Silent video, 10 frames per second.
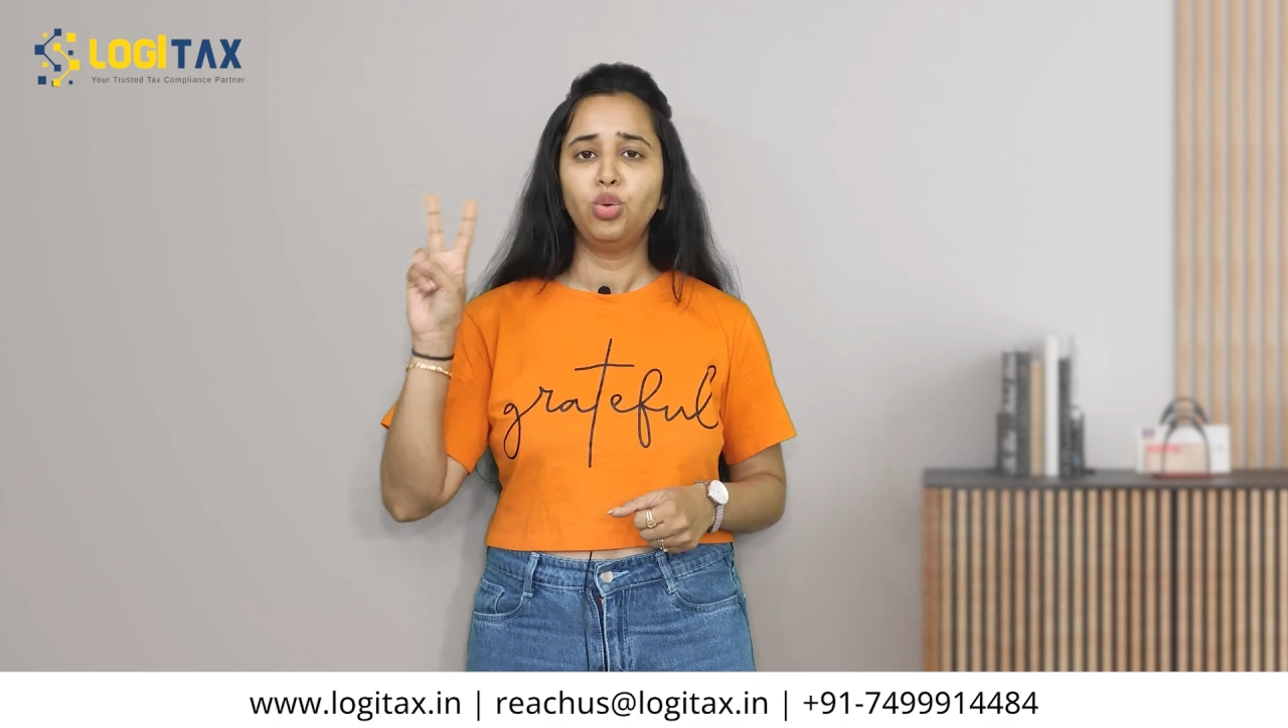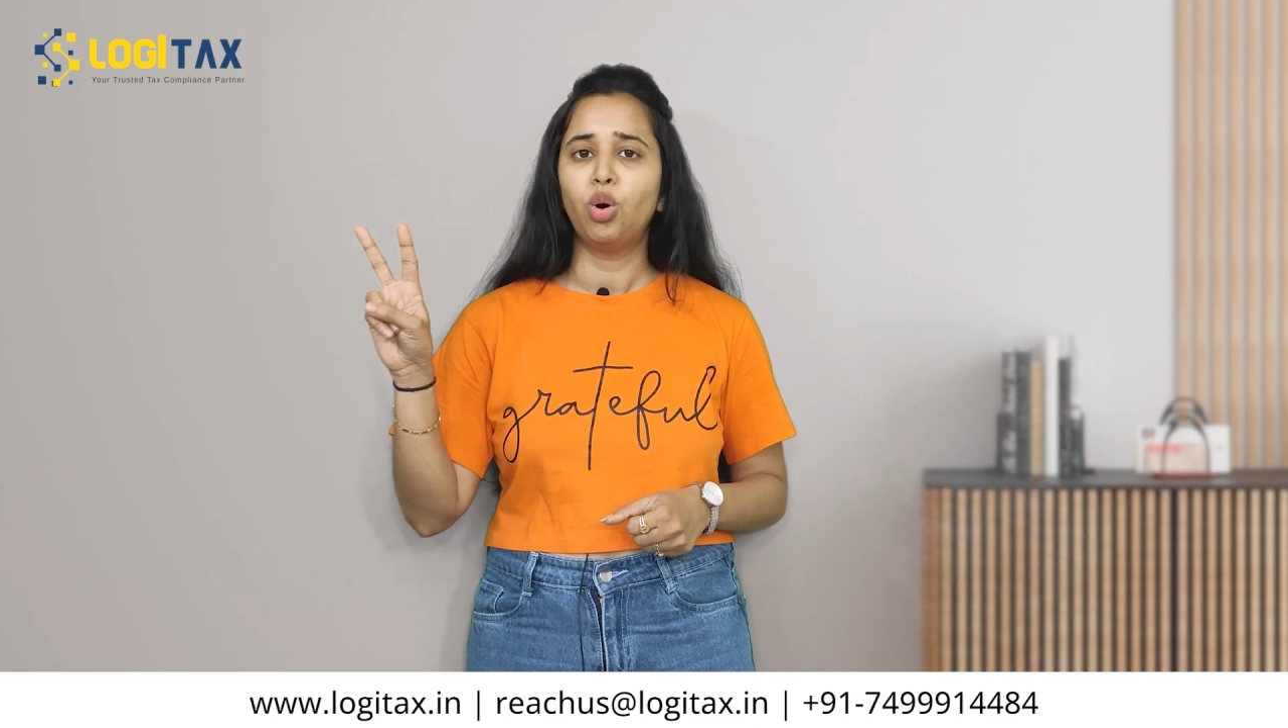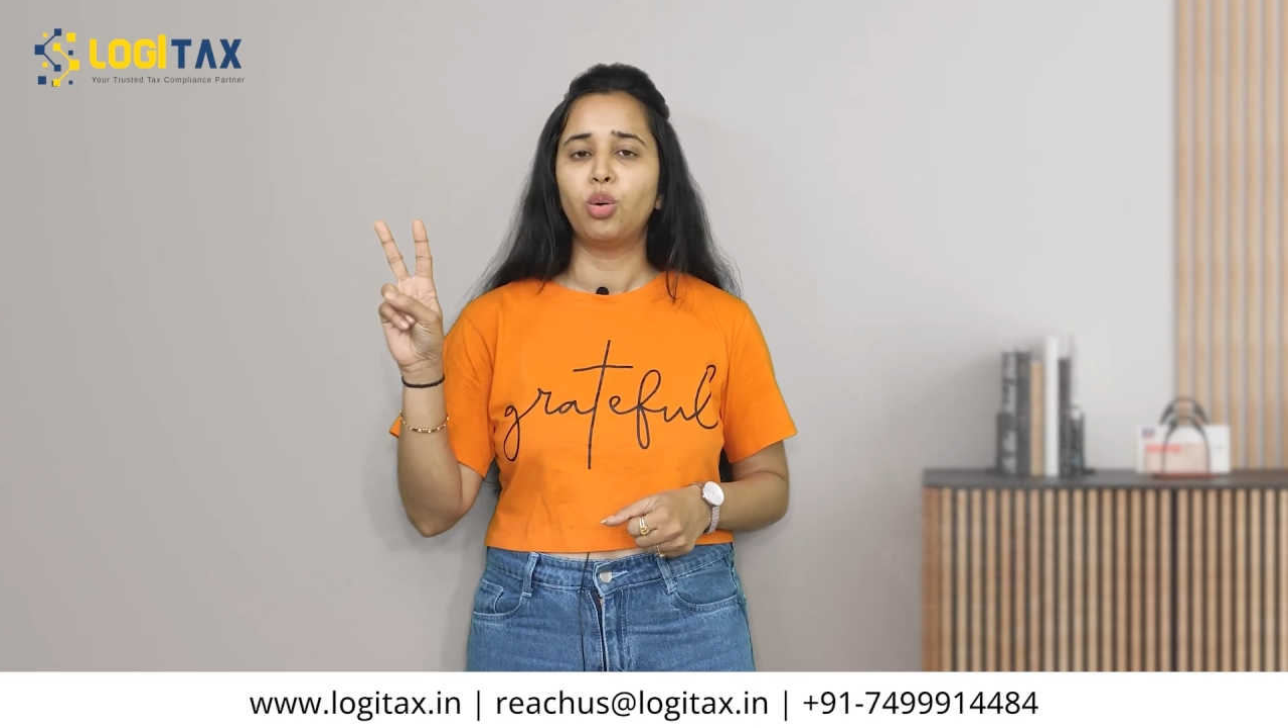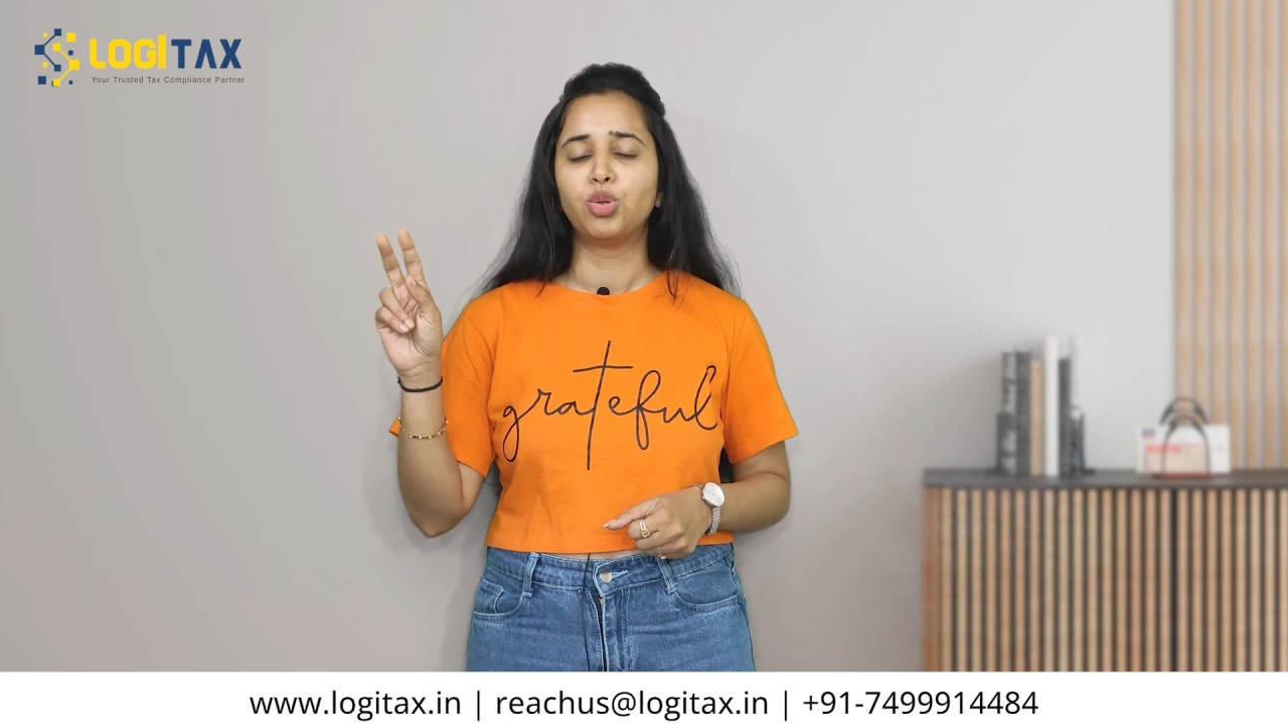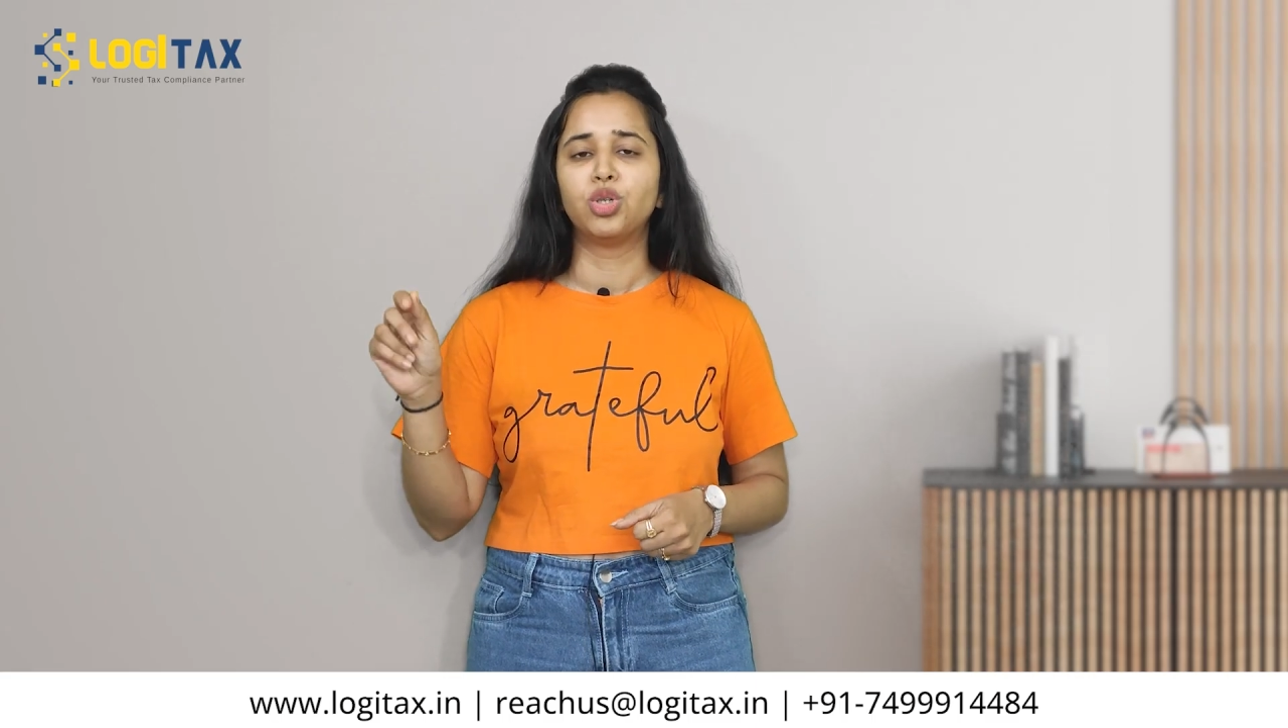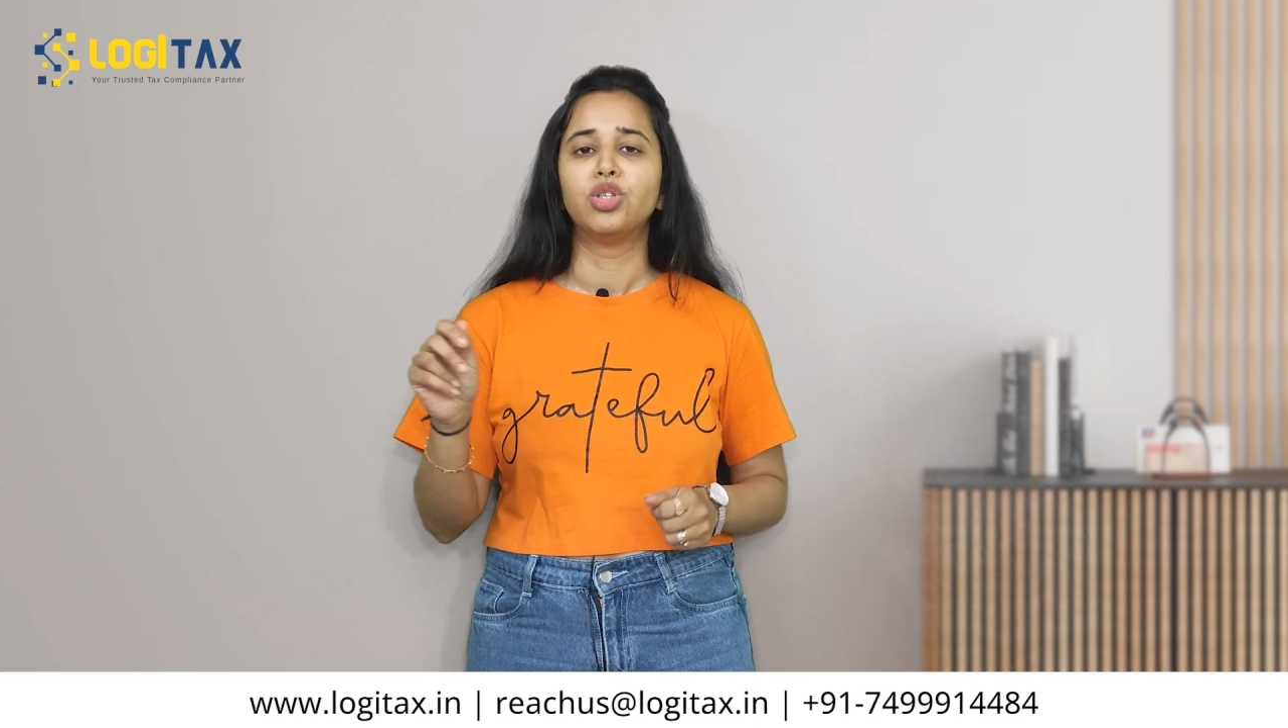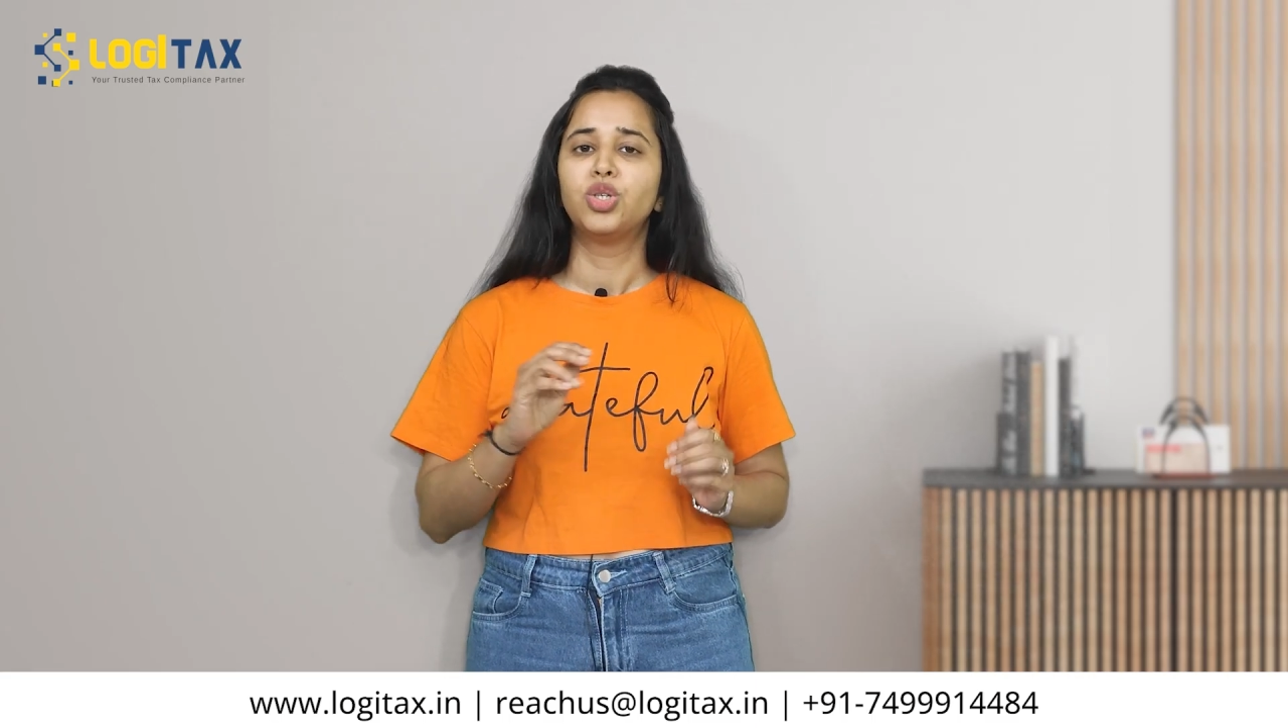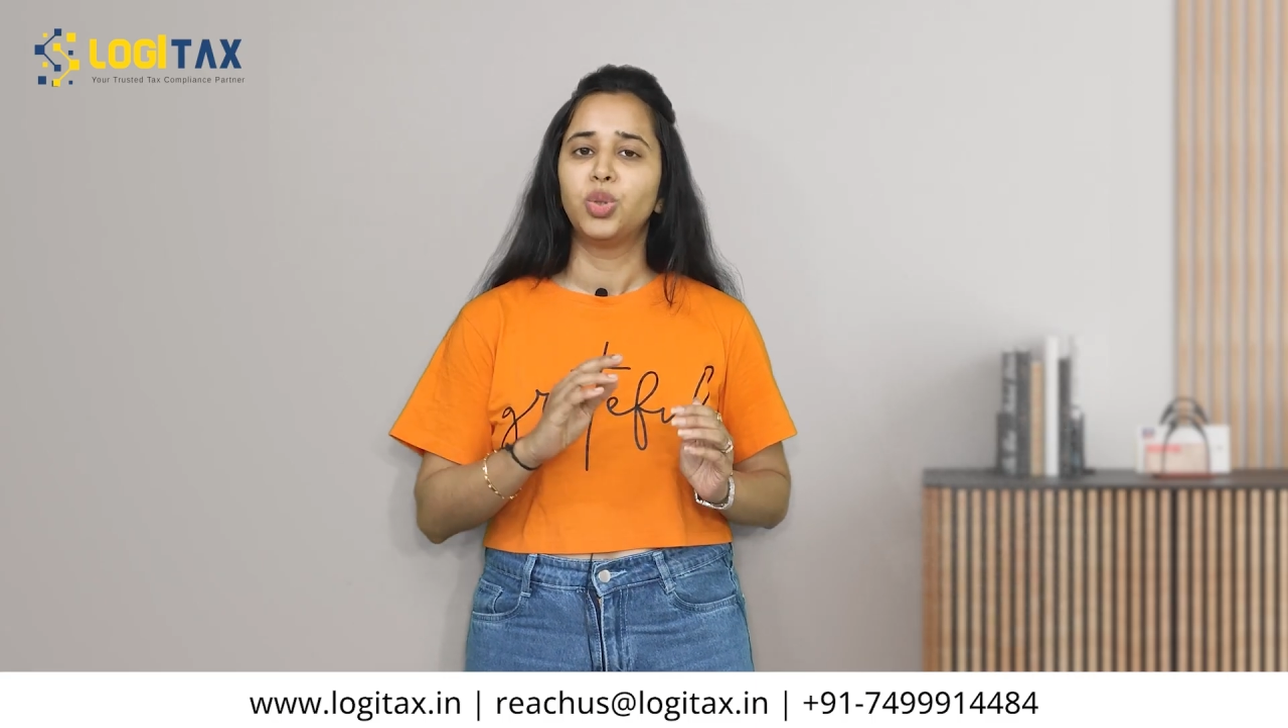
two options